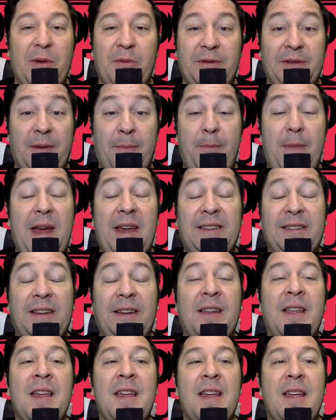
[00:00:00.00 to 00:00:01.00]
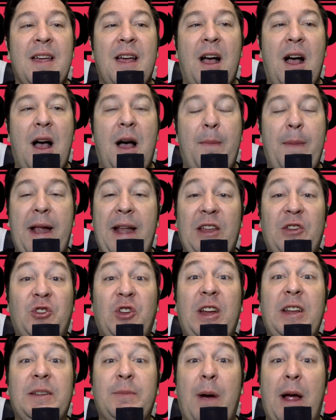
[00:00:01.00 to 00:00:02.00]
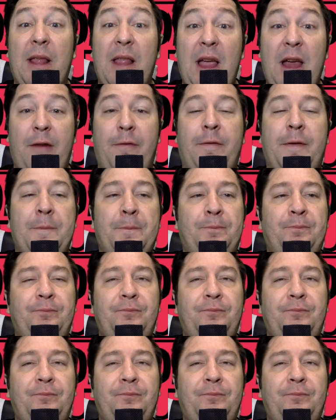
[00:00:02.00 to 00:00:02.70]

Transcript: It was amazing, and it changed my life.